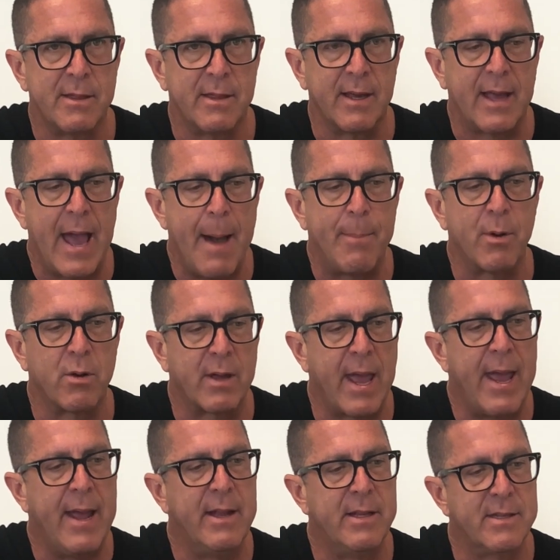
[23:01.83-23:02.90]
the capital
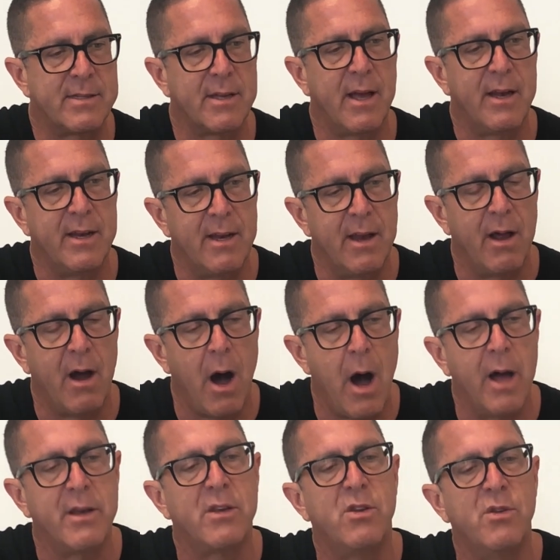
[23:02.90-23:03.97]
gains
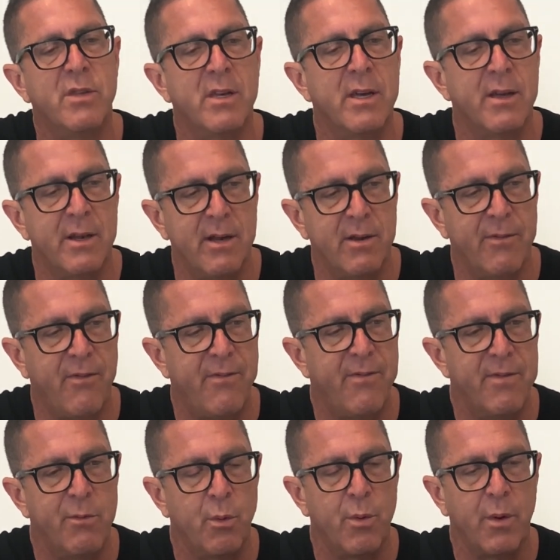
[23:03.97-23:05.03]
onto
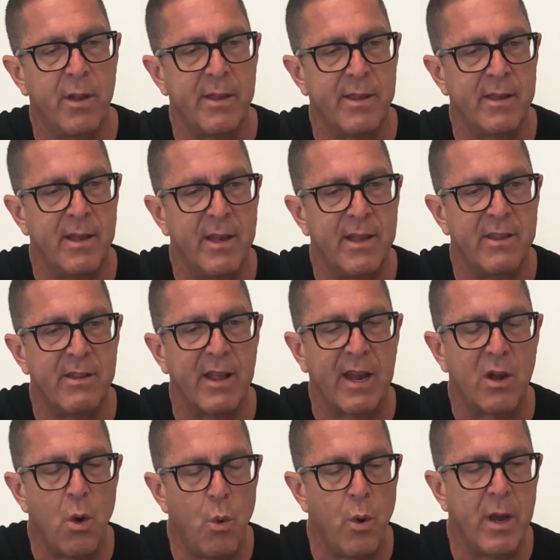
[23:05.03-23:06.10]
that
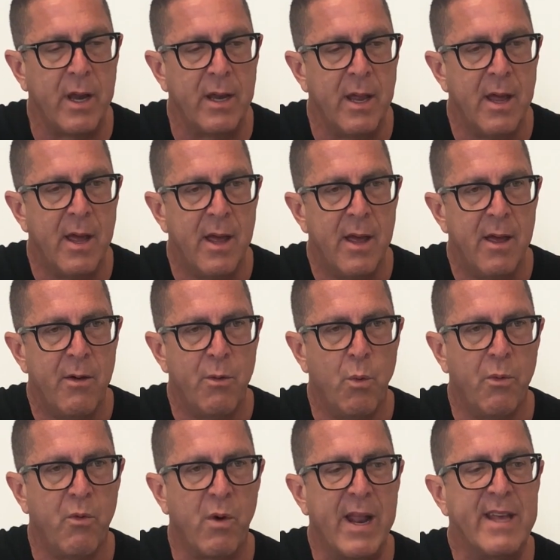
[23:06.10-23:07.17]
coin
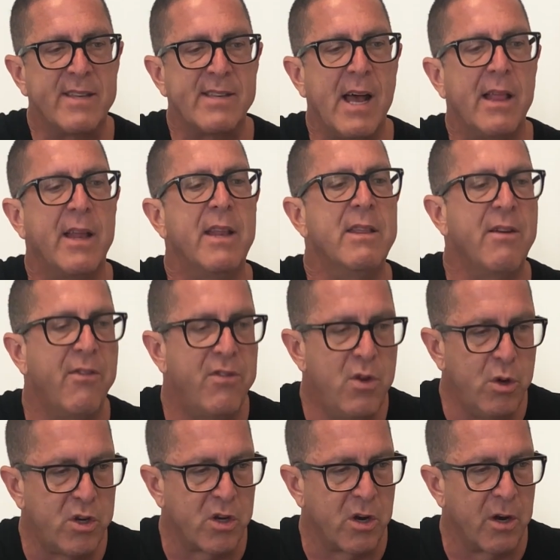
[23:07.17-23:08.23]
when I sell it in the
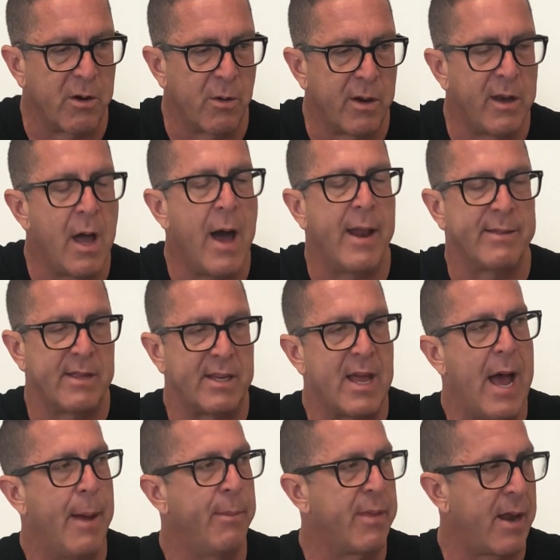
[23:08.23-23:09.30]
future, not at the
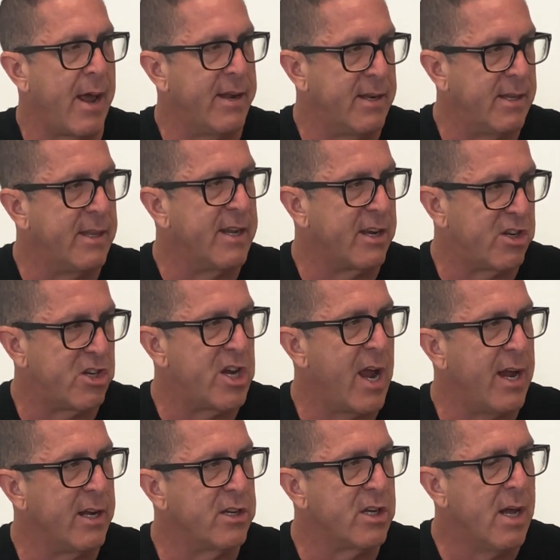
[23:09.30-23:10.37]
time that I did the
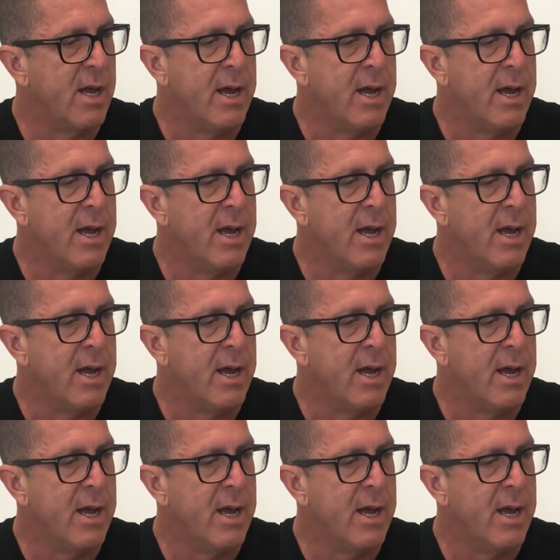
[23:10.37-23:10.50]
exchange.